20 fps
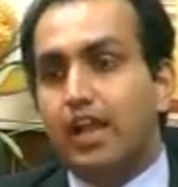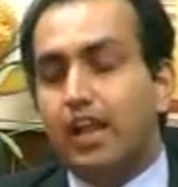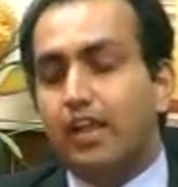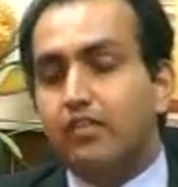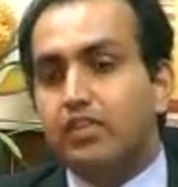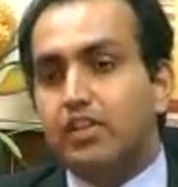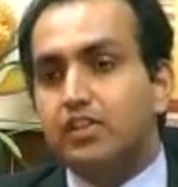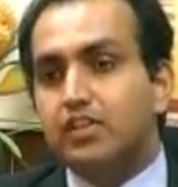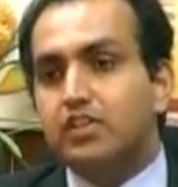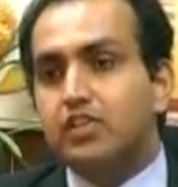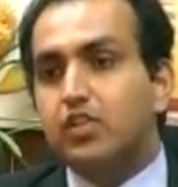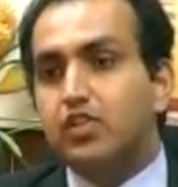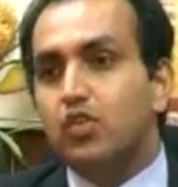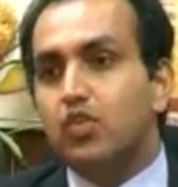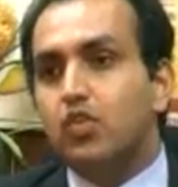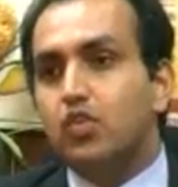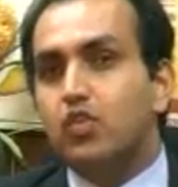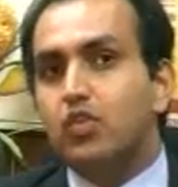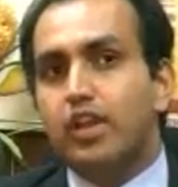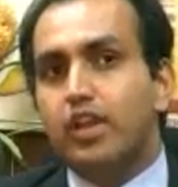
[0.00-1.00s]
if there's
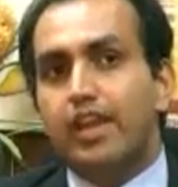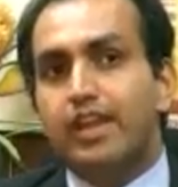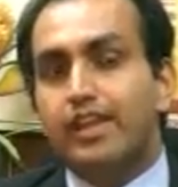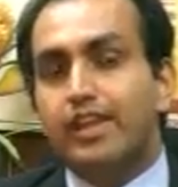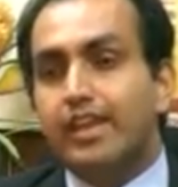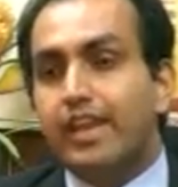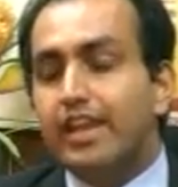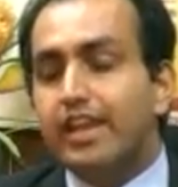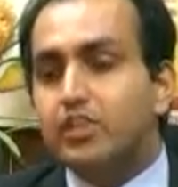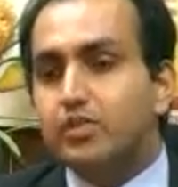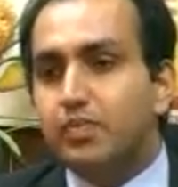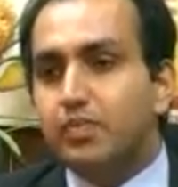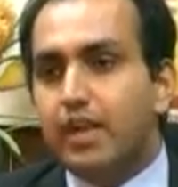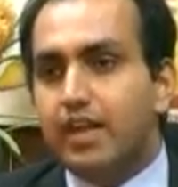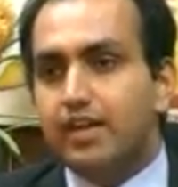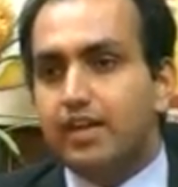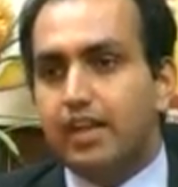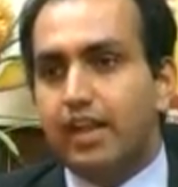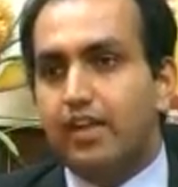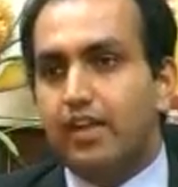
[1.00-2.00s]
no
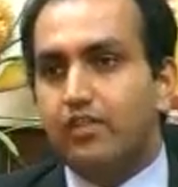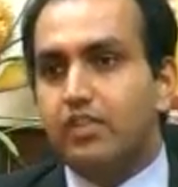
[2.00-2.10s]
engagement,